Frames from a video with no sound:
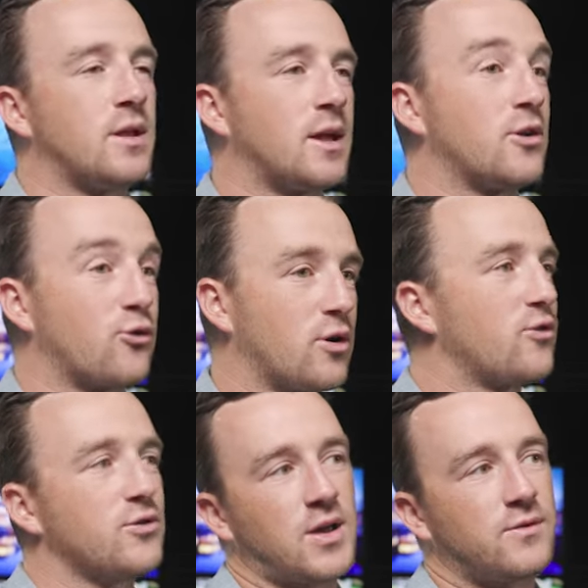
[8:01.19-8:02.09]
I think a
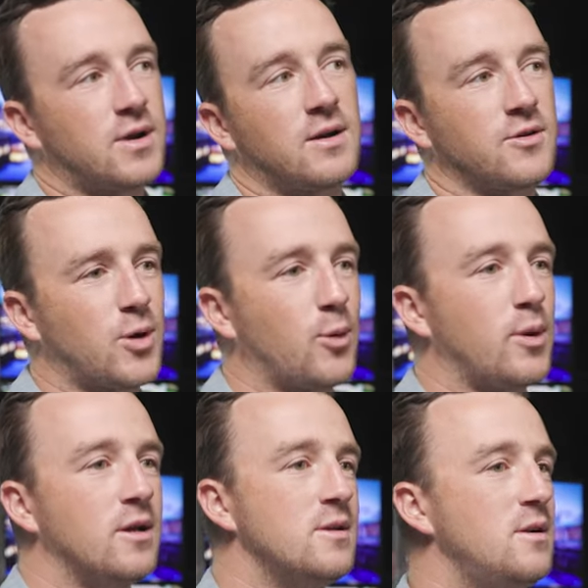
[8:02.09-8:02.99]
traditional seven iron is
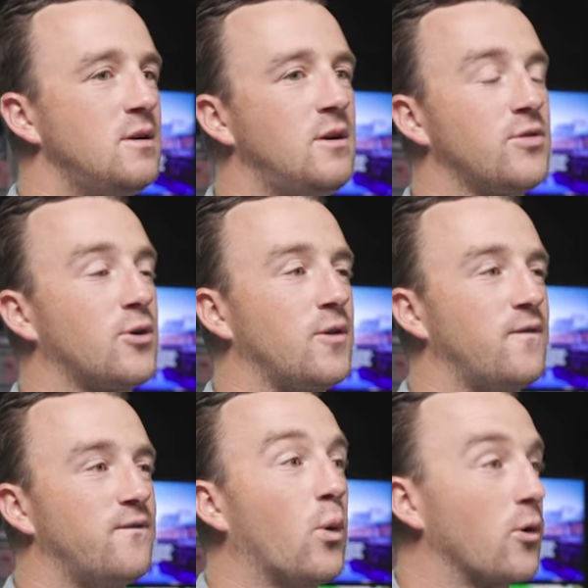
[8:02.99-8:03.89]
probably
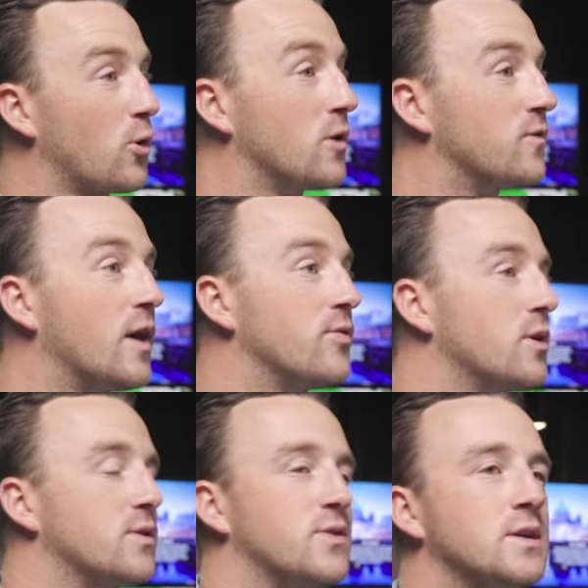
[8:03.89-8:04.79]
thirty-four, thirty-five,
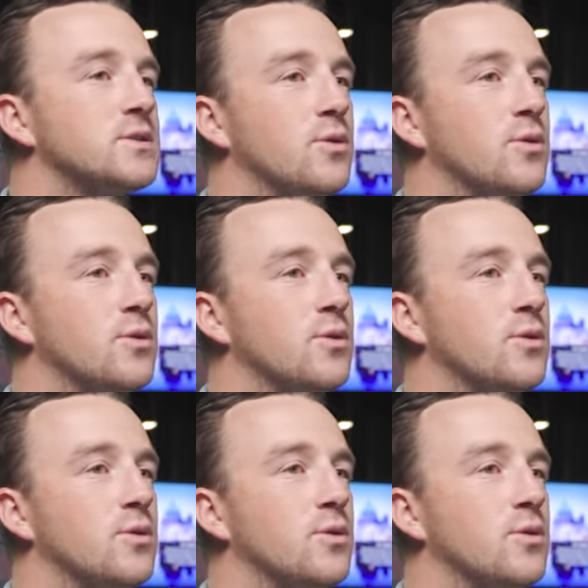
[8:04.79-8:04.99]
thirty-six.